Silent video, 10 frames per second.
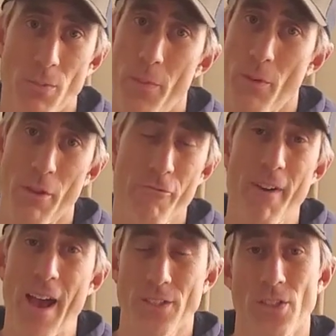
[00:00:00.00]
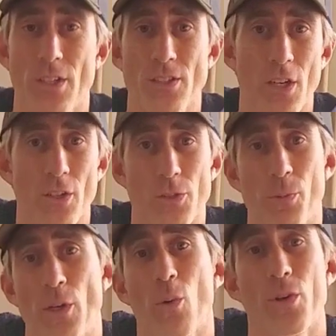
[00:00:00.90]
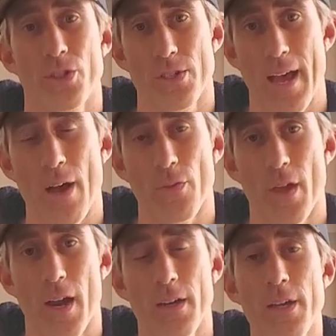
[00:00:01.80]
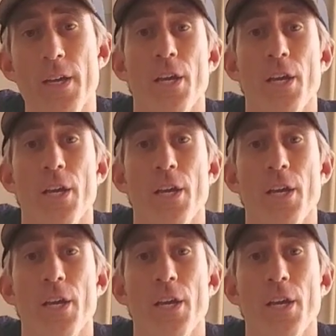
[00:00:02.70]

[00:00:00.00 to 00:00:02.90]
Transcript: It's probably one of the fastest Xterra sprint courses out there.